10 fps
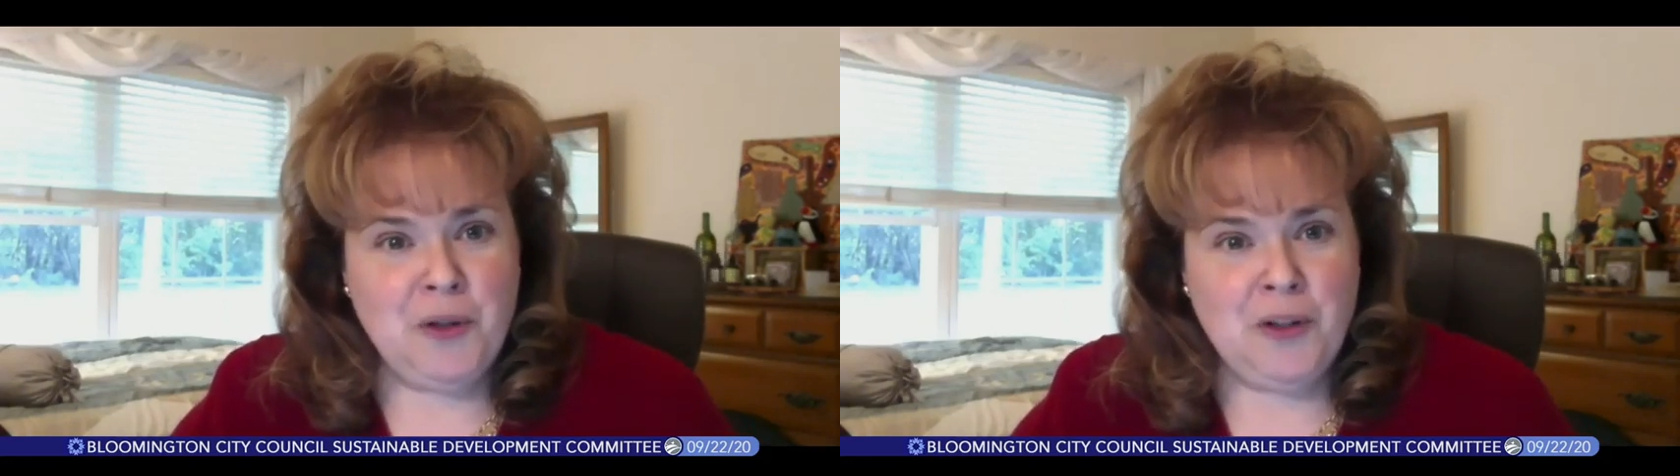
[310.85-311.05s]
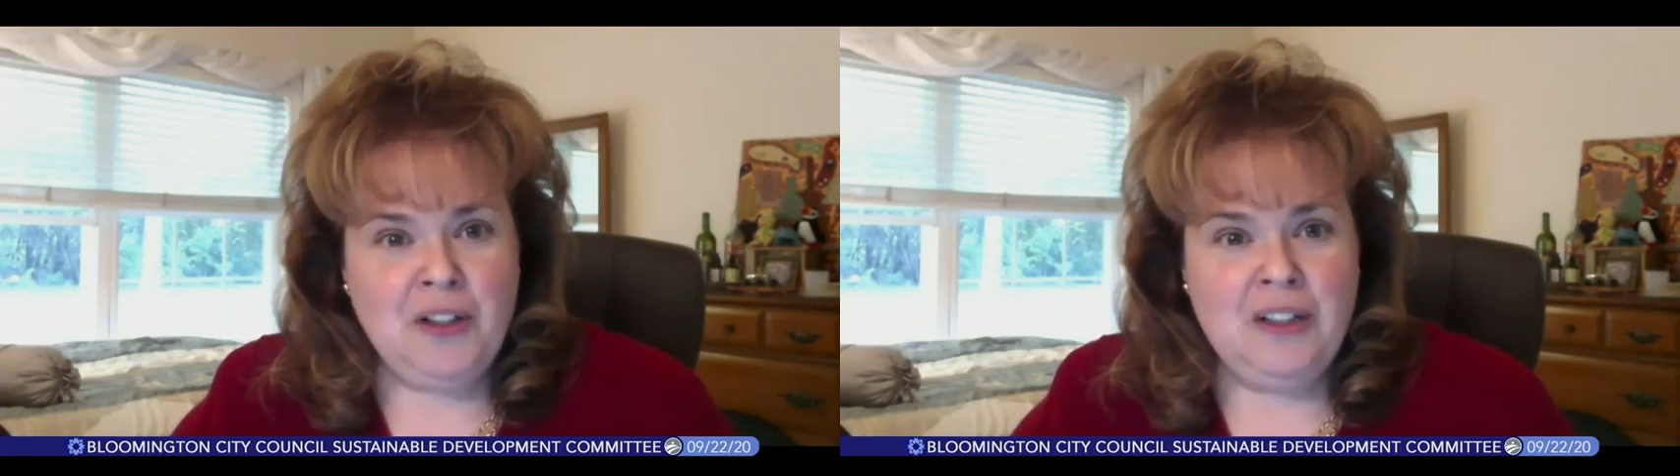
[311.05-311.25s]

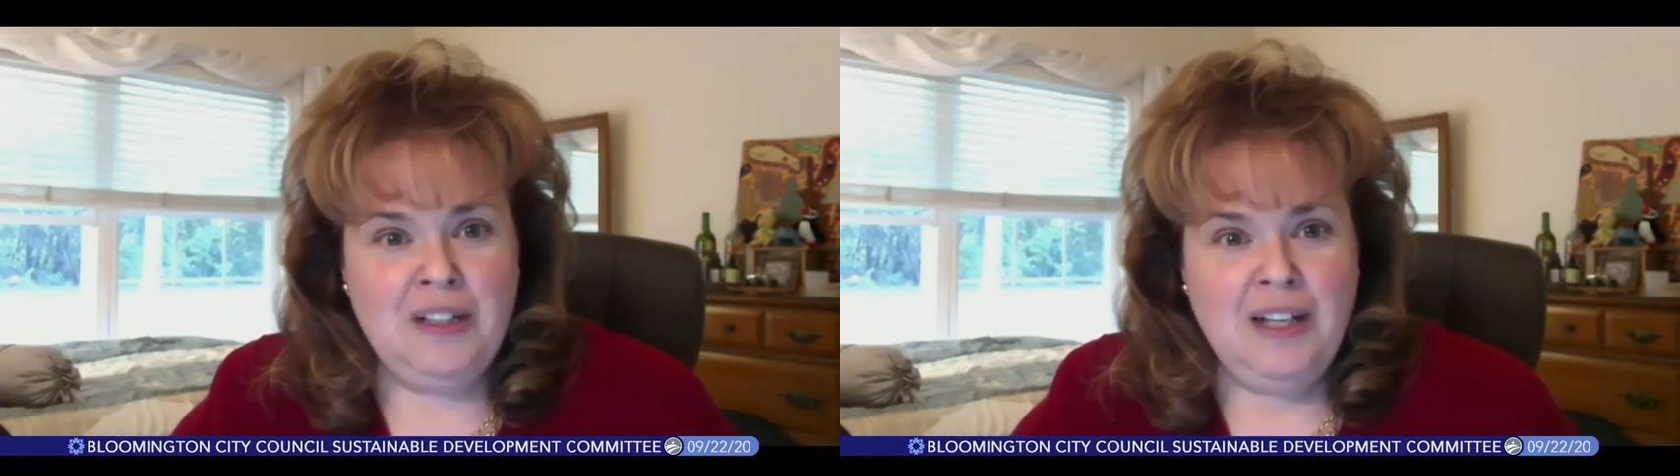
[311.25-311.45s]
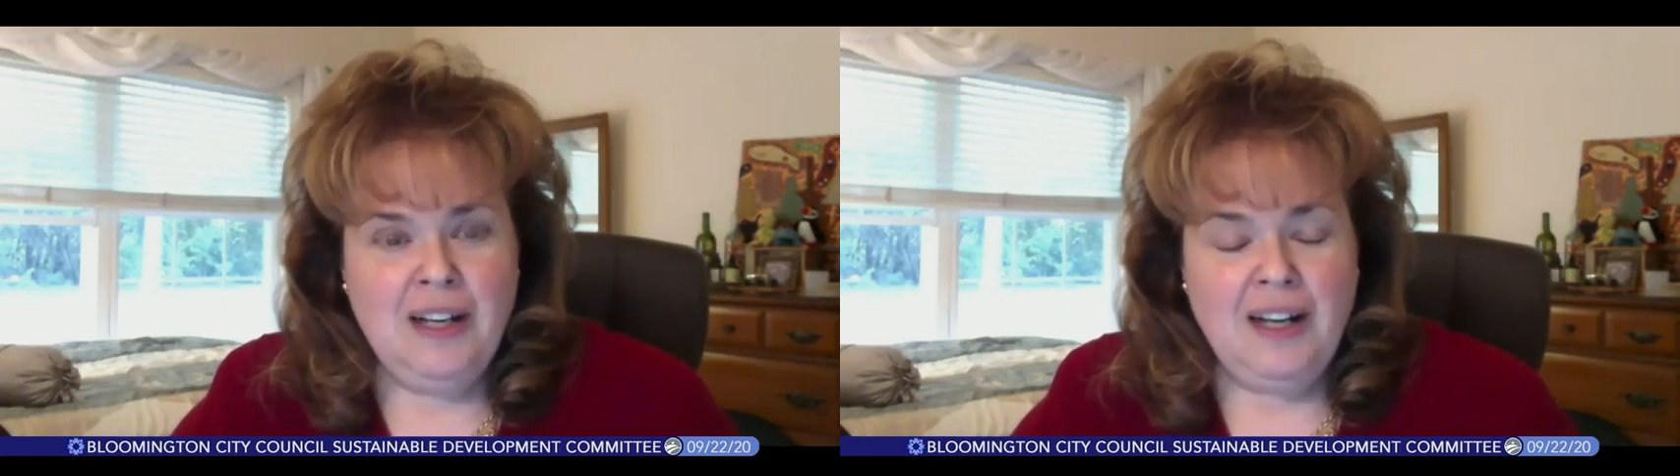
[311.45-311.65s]
Pearl,
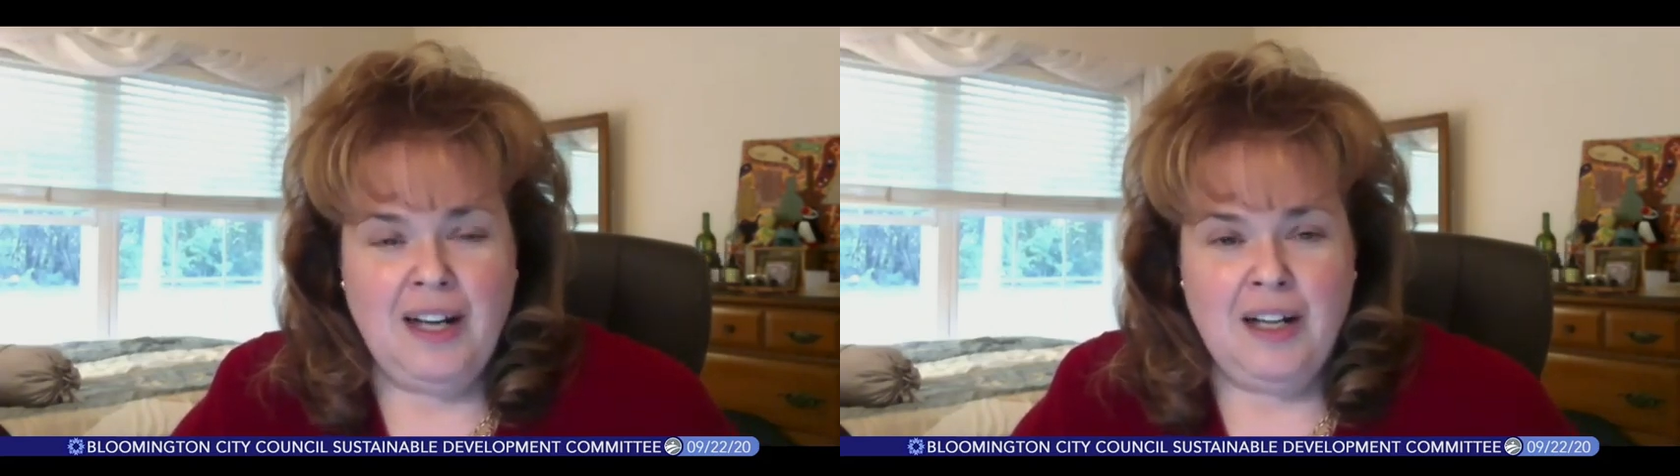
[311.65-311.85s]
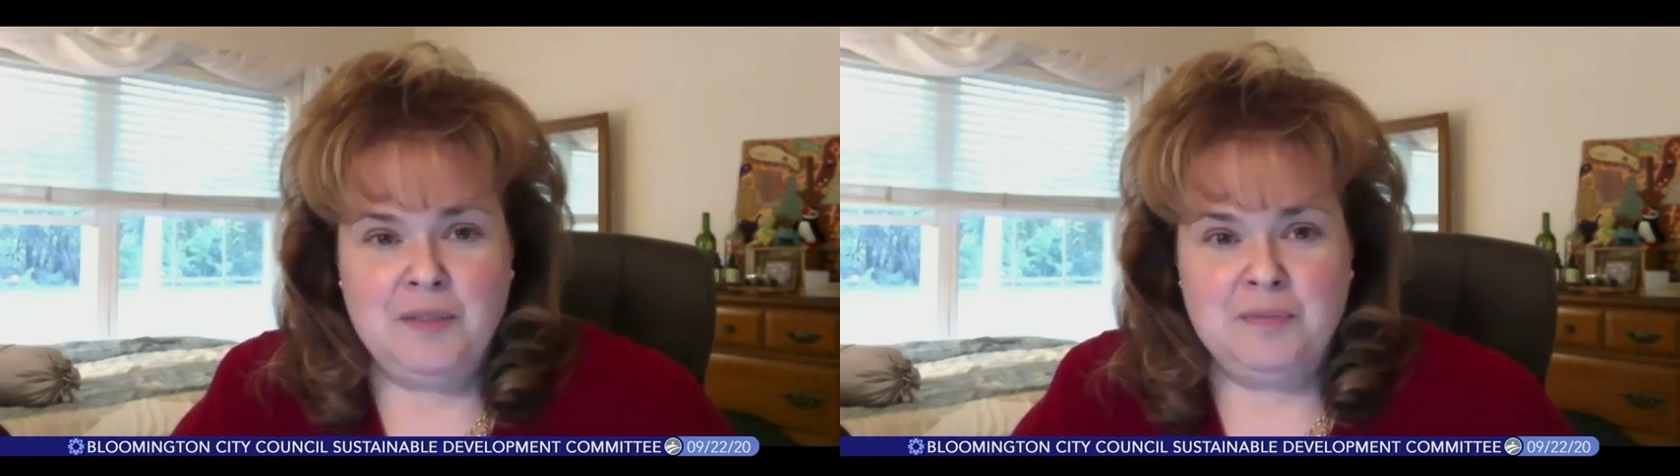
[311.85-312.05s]

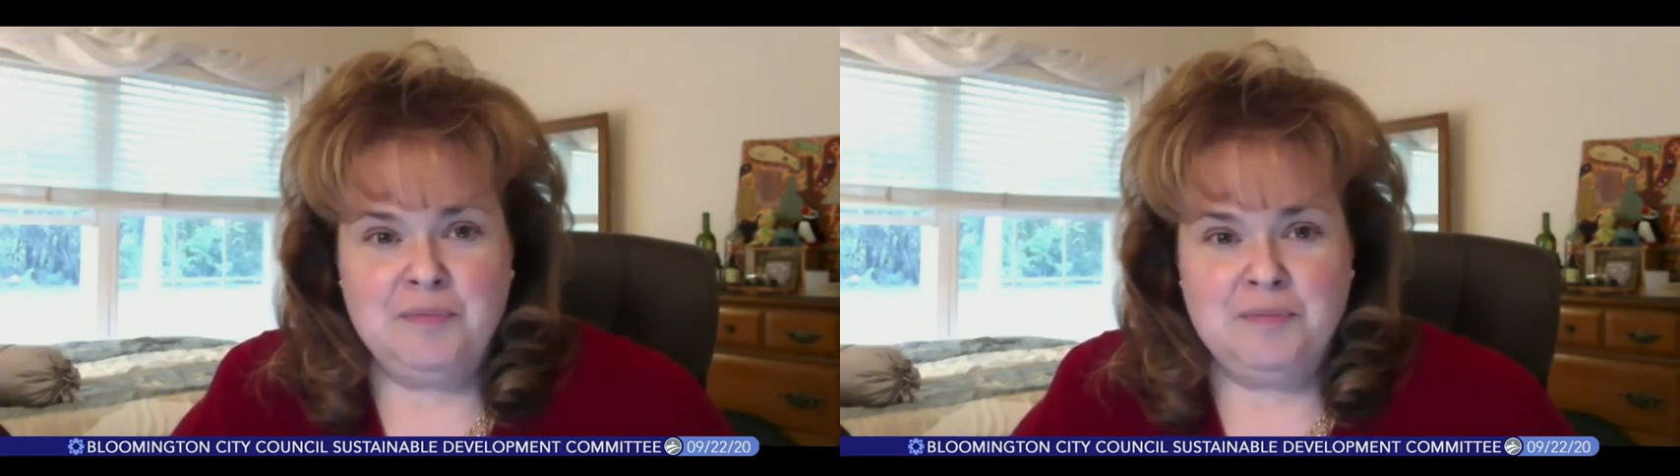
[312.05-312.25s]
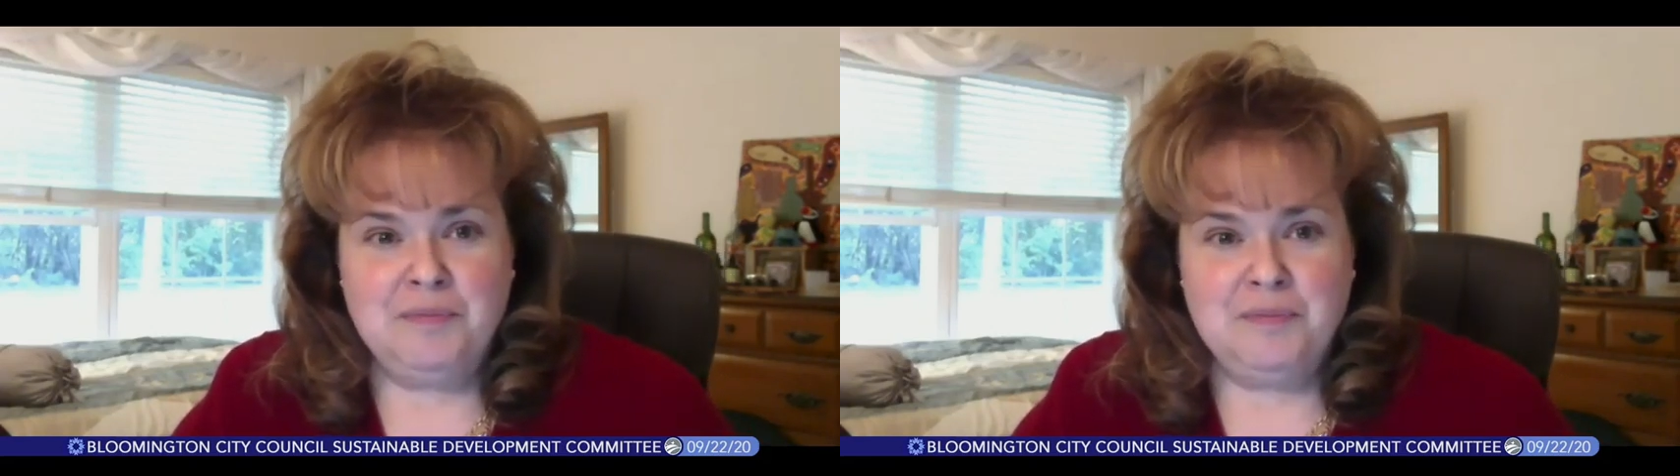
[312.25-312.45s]
um,